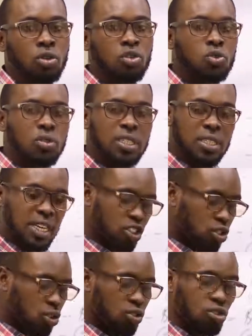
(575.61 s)
So these are
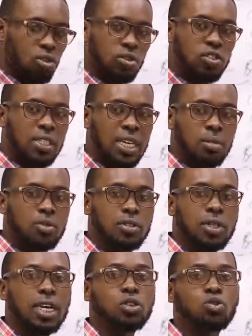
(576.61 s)
short terms
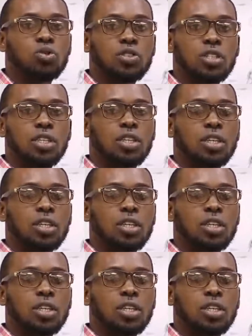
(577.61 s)
that you see